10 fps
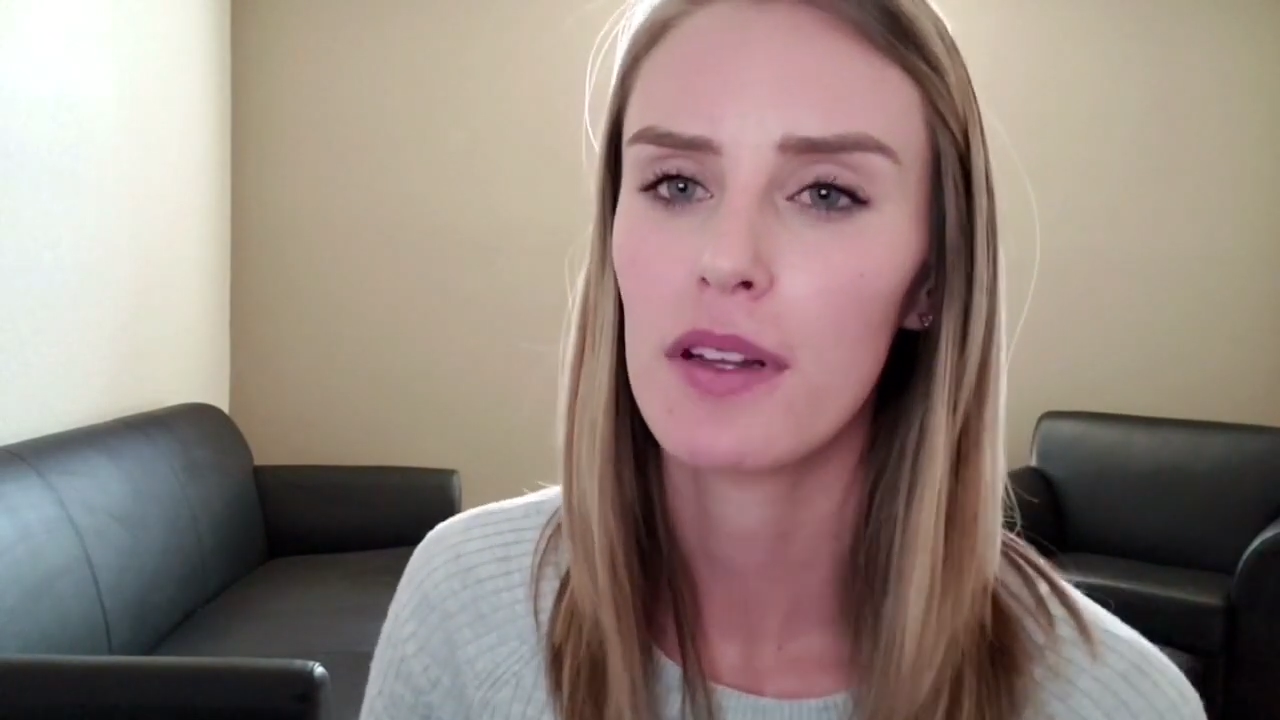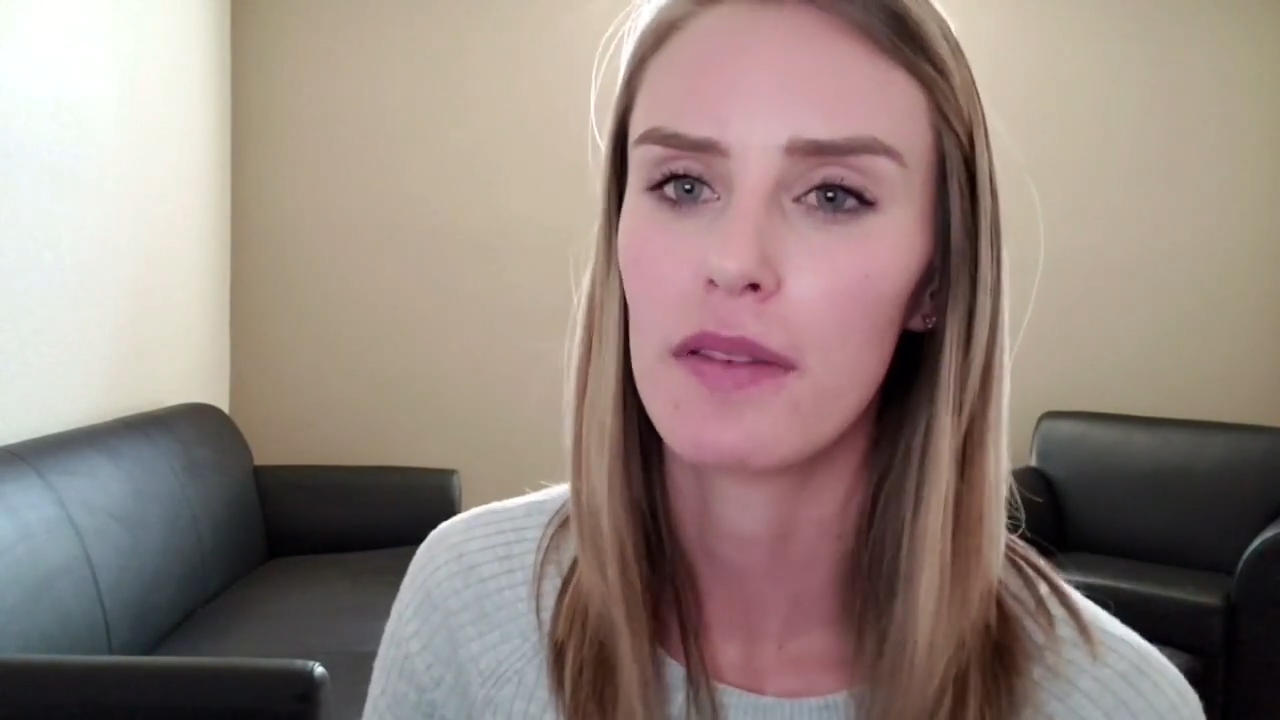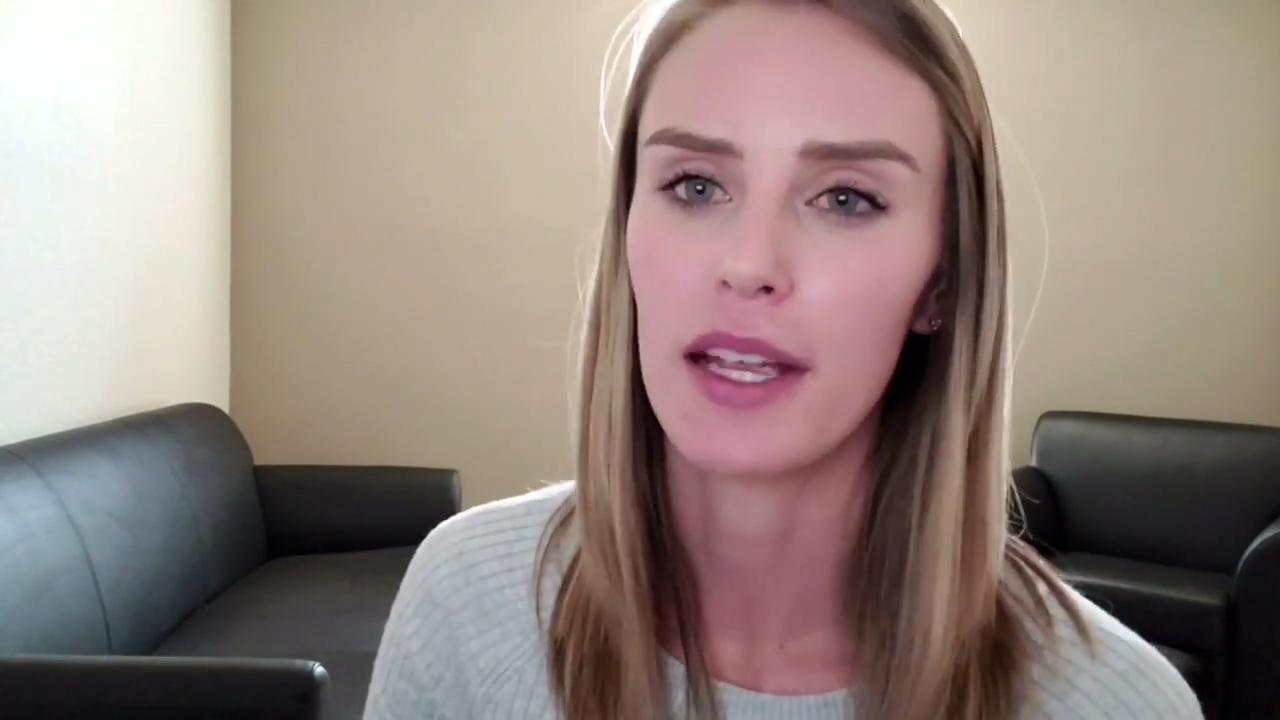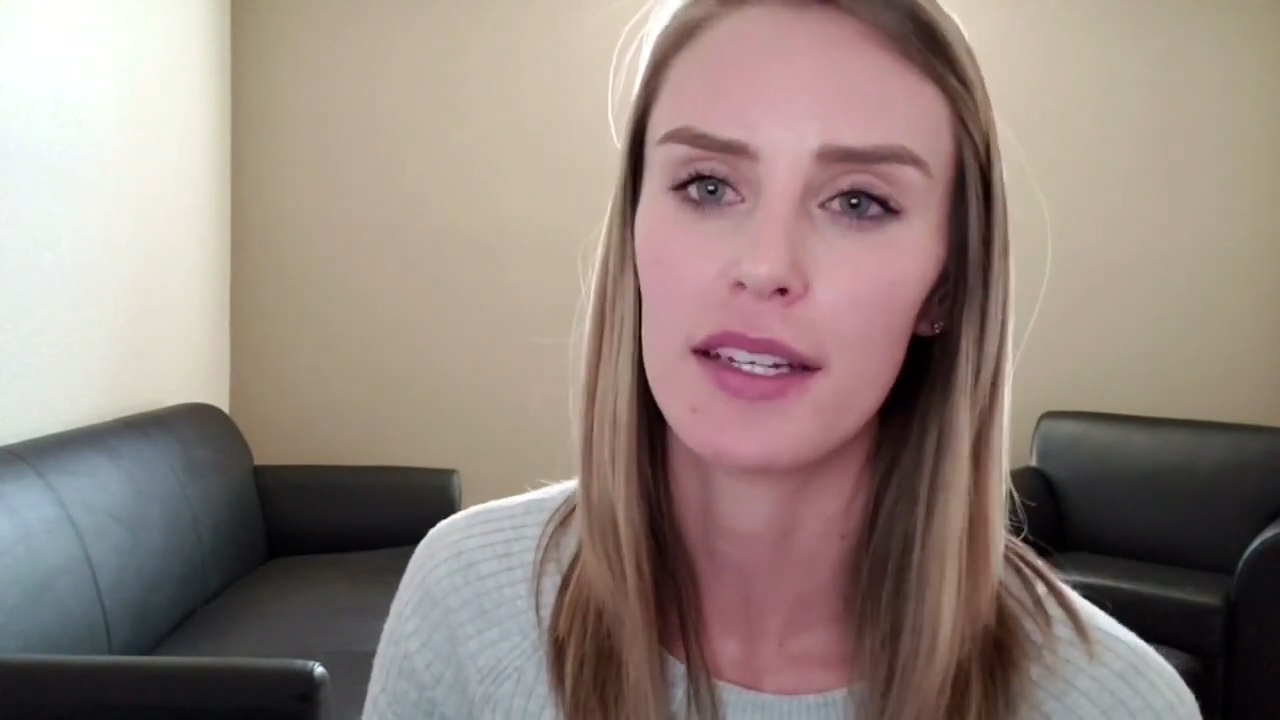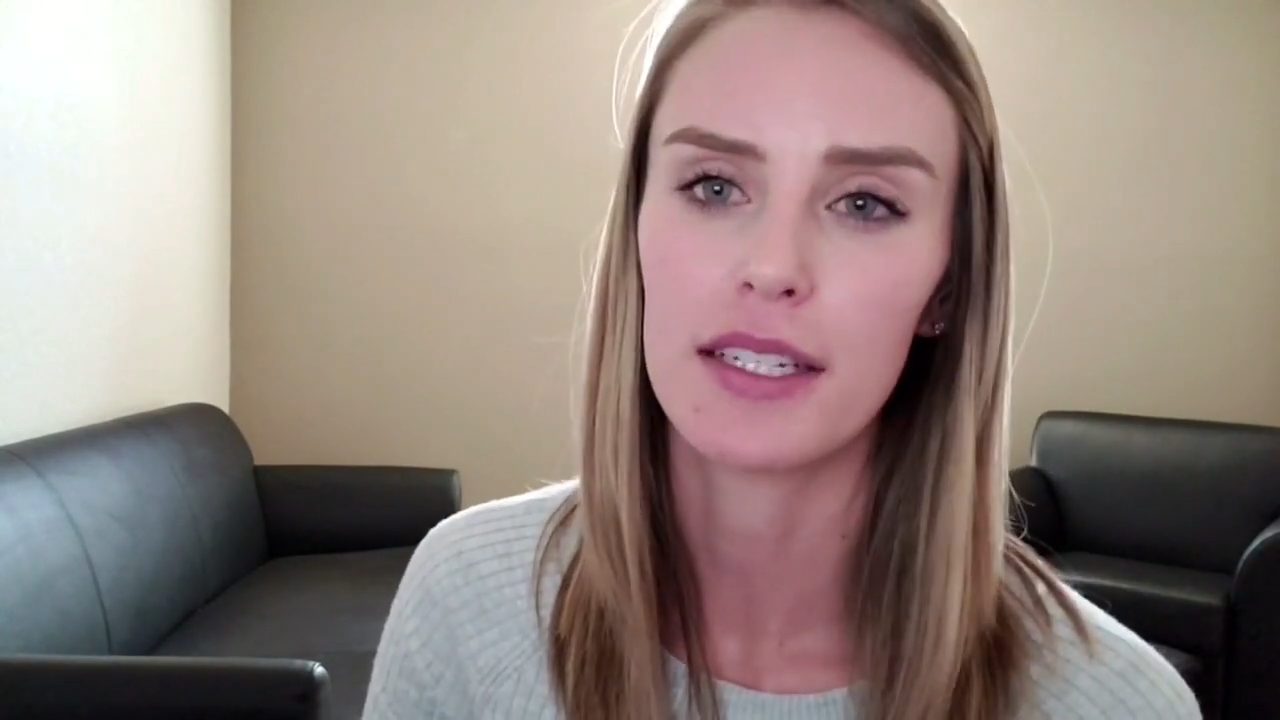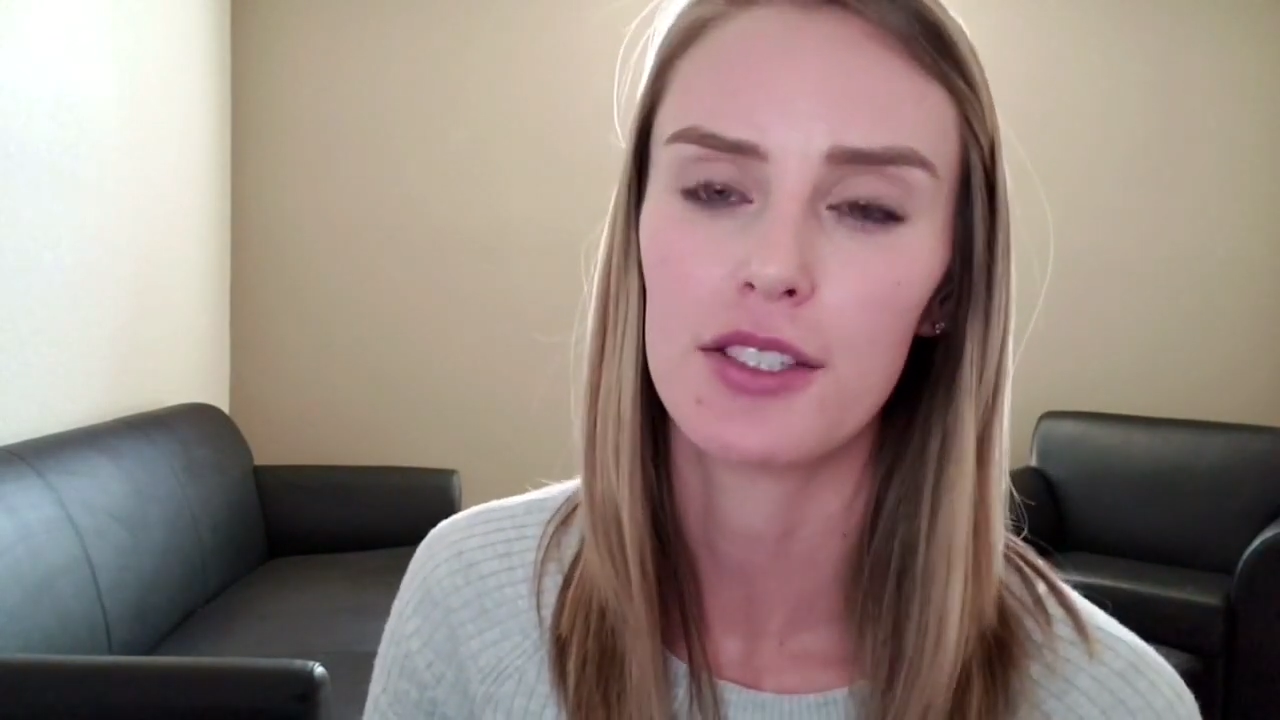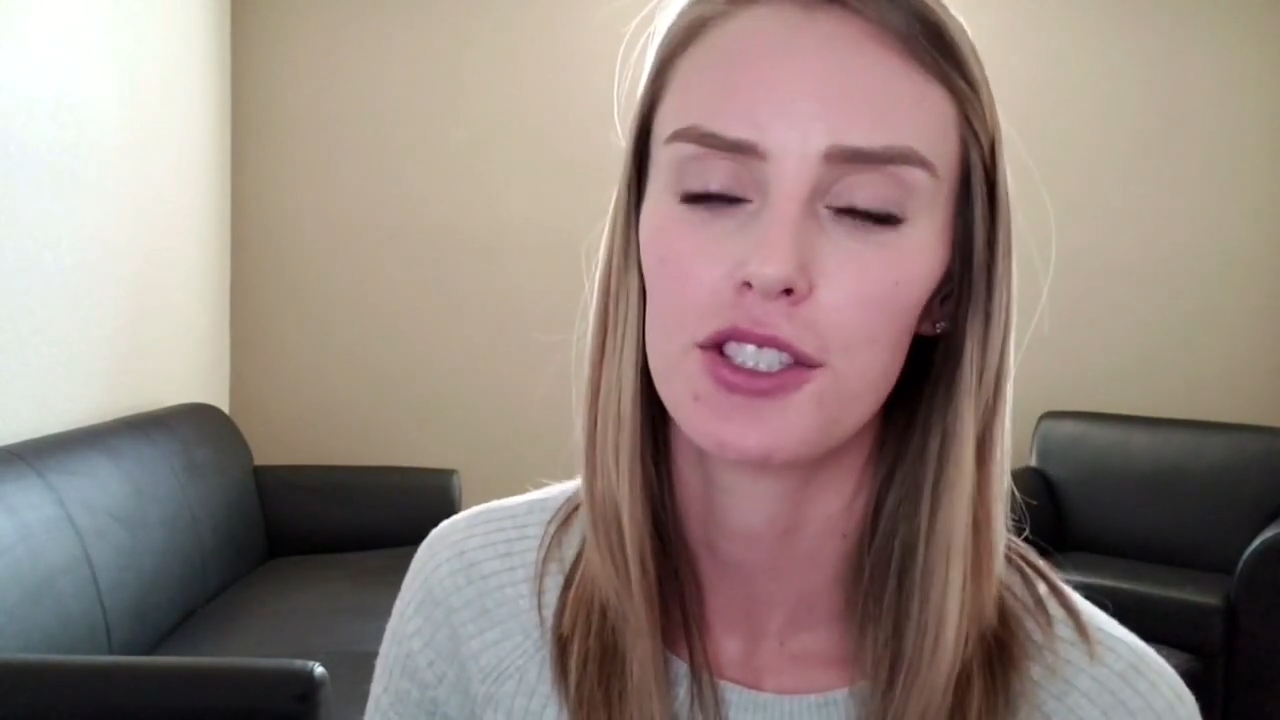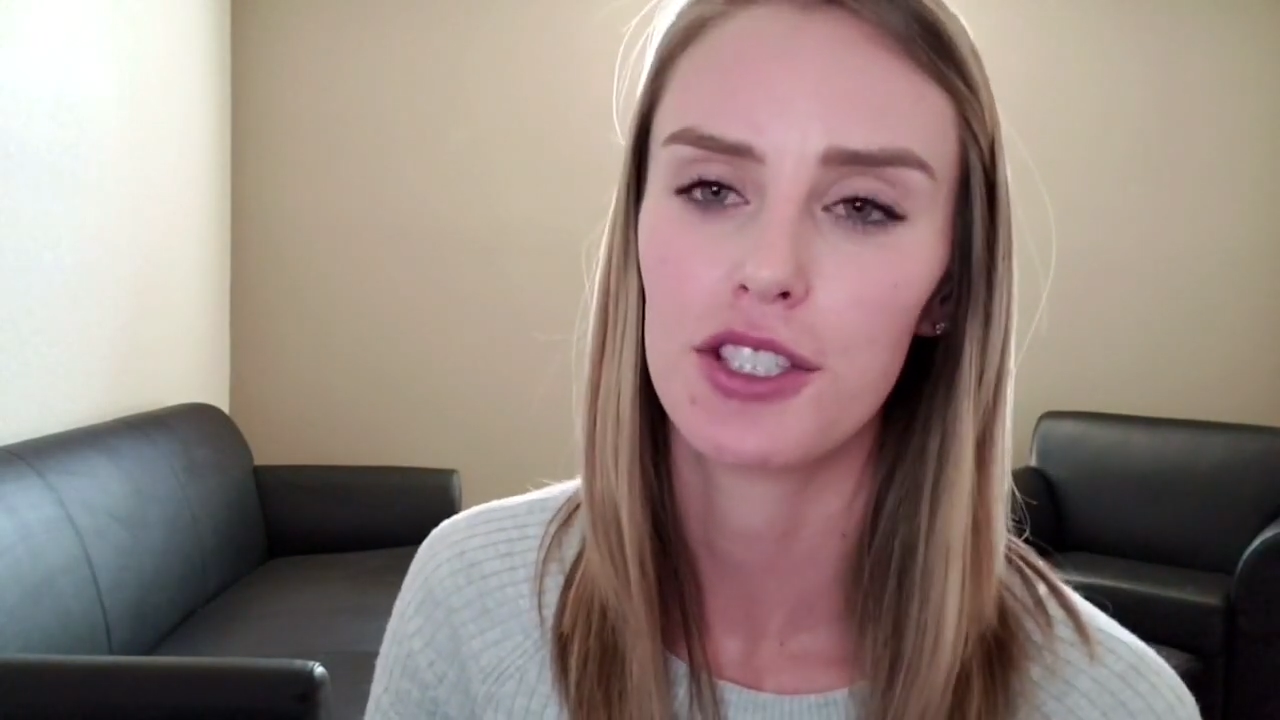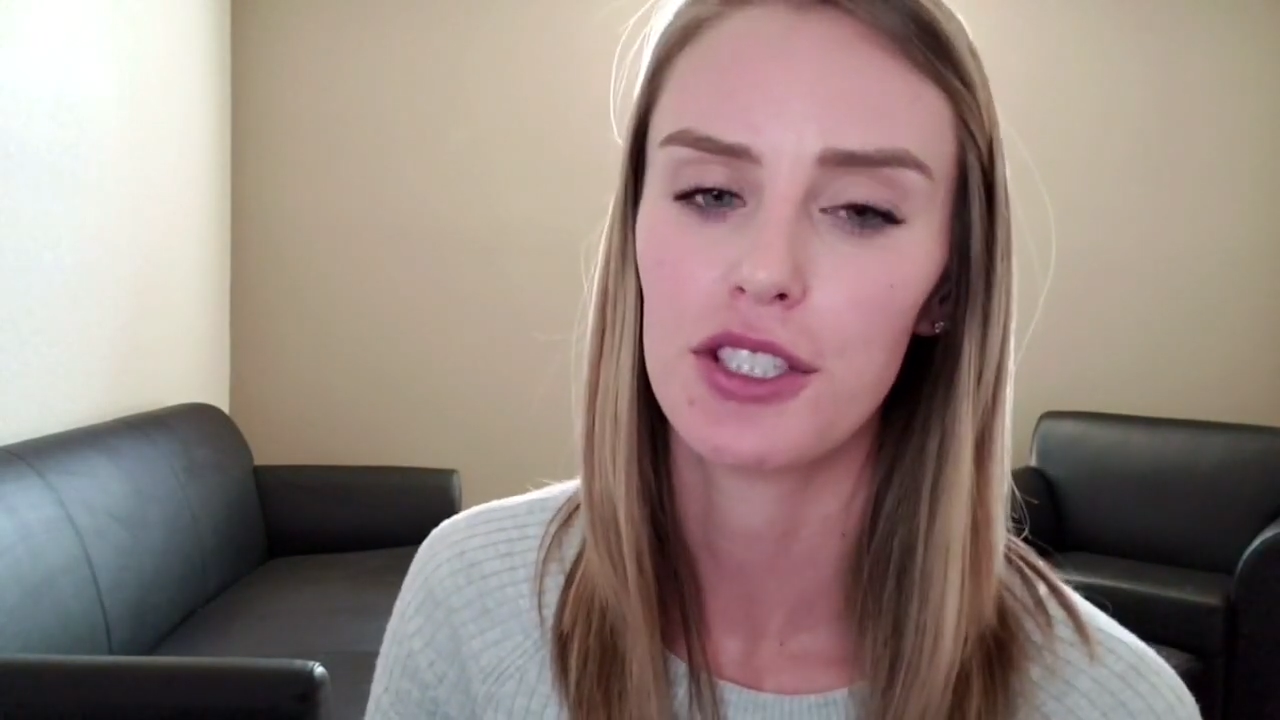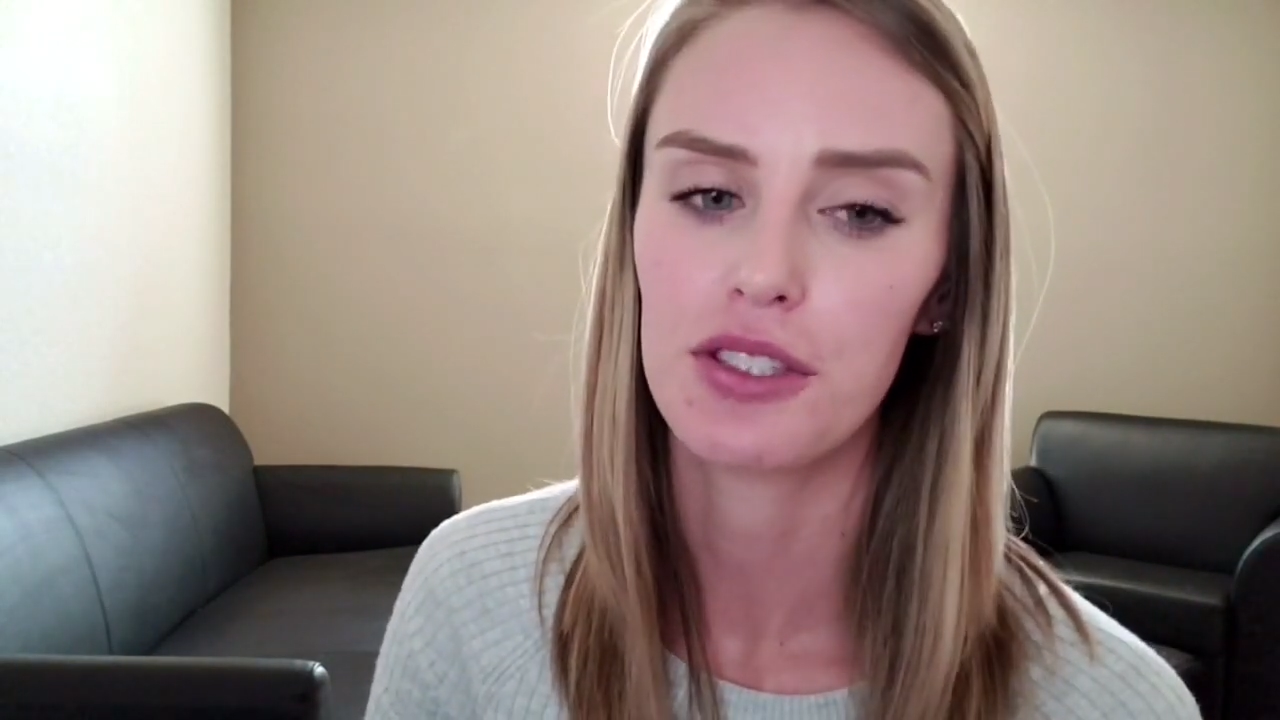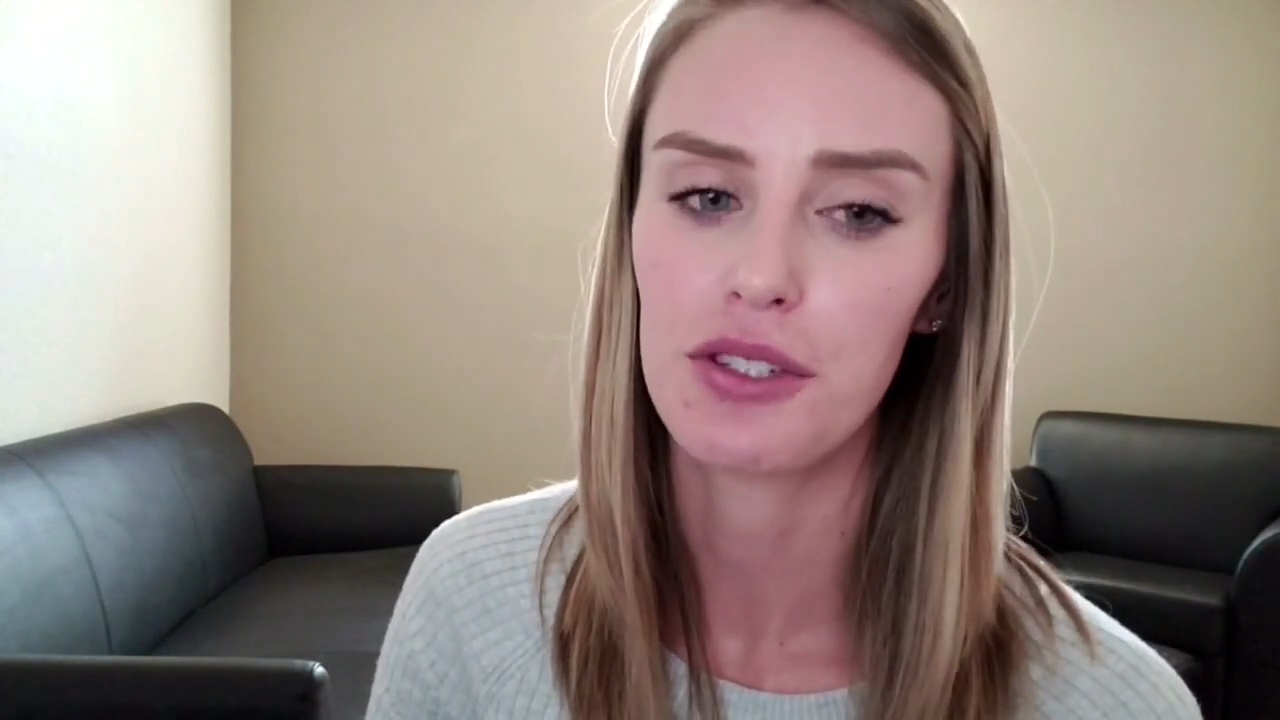advantage